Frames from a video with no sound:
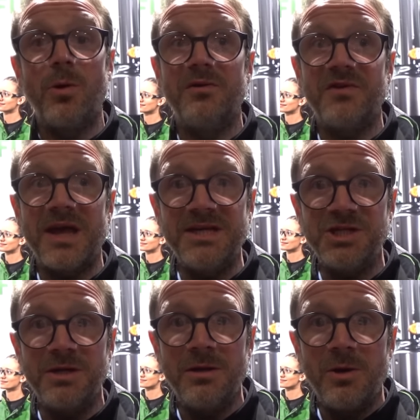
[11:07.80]

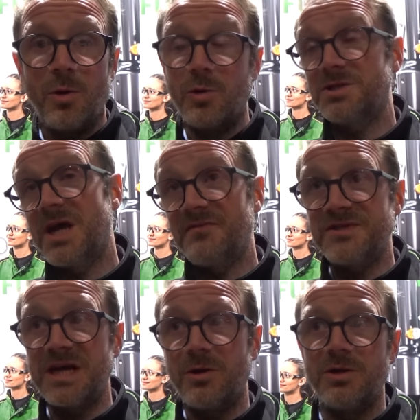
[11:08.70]
qualification or turf
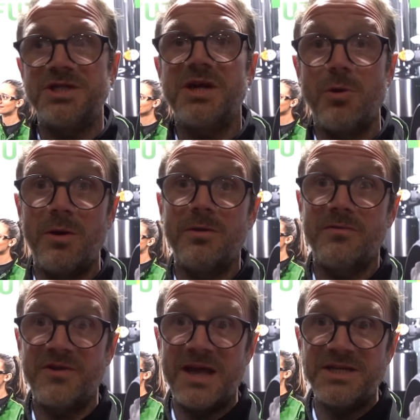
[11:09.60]
technology
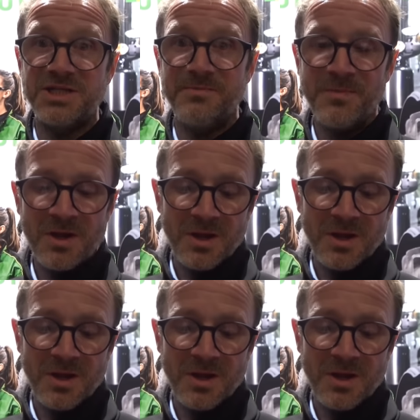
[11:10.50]
qualification.